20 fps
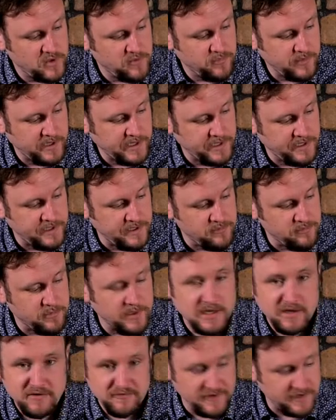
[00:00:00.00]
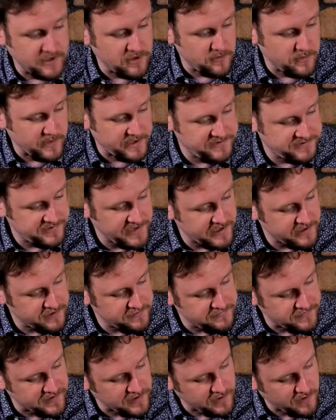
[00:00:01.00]
middle finger, my
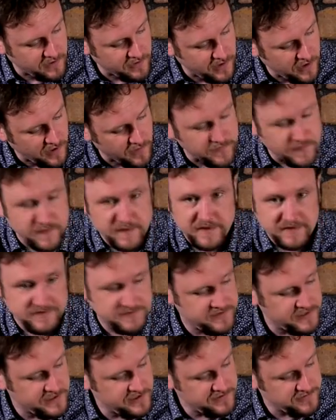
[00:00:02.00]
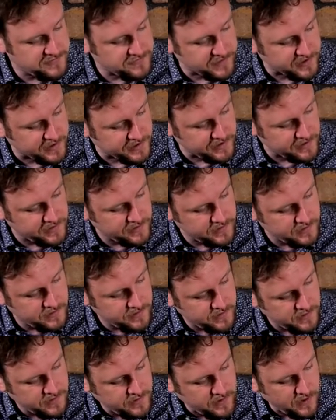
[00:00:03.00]
second finger, on the D string
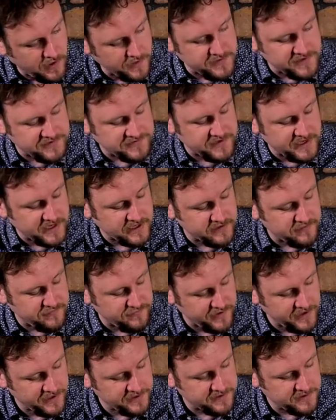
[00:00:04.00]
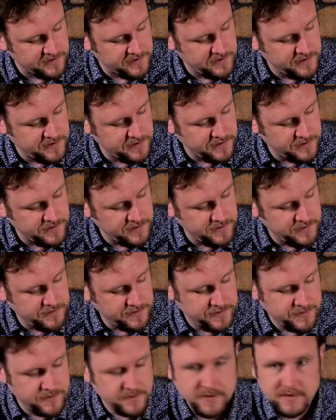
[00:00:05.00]
on the second fret.
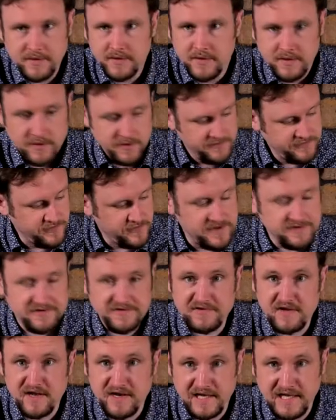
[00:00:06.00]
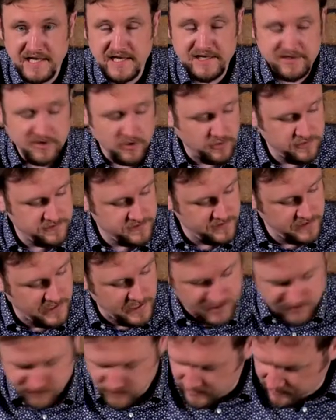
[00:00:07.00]
So this is an E note,
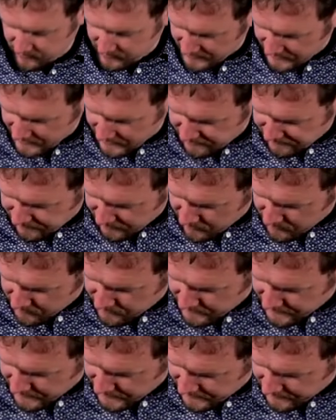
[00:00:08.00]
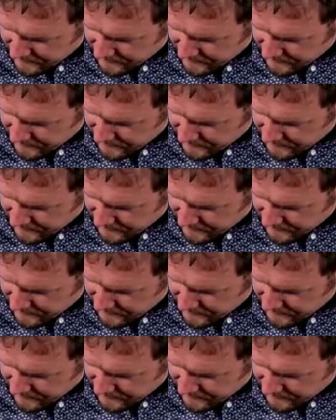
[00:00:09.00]
and we play from the